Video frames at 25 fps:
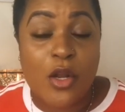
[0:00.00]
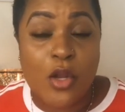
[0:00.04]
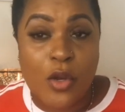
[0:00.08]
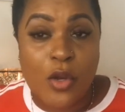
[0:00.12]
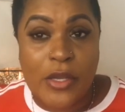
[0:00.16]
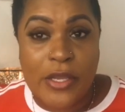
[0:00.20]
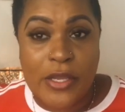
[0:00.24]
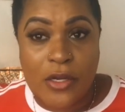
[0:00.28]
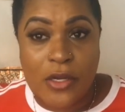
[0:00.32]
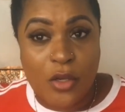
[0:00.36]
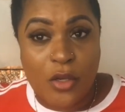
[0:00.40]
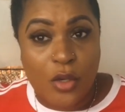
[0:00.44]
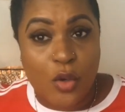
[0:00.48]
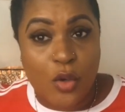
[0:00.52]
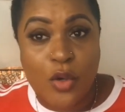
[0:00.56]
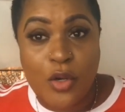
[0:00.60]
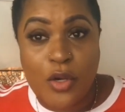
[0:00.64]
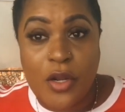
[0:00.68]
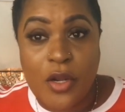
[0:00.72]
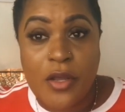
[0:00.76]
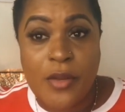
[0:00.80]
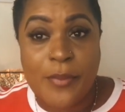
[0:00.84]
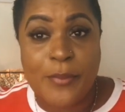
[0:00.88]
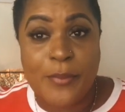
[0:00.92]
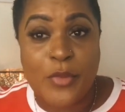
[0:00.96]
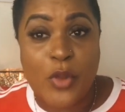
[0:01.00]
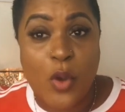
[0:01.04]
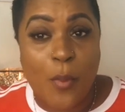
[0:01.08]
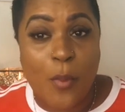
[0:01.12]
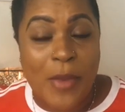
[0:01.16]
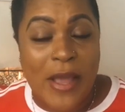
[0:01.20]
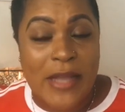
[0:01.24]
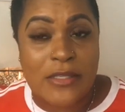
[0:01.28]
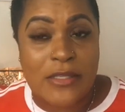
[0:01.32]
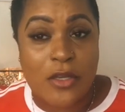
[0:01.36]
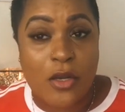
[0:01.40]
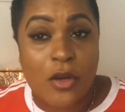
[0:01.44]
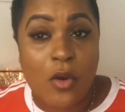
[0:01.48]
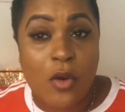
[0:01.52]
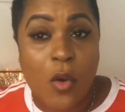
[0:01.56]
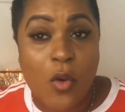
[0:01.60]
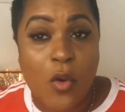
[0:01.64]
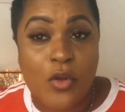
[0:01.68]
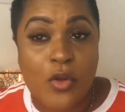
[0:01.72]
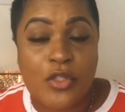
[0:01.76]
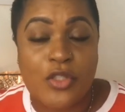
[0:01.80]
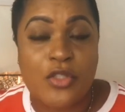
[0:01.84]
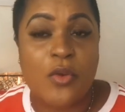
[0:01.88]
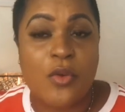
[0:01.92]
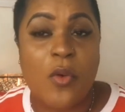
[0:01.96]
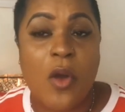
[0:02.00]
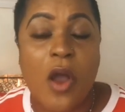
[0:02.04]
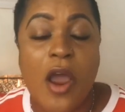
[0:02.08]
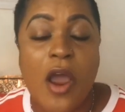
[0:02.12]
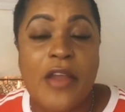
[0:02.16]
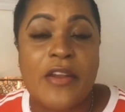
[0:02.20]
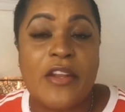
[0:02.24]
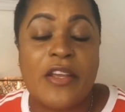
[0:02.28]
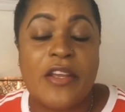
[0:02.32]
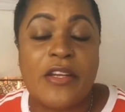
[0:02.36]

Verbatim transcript: looking good no matter how old you are.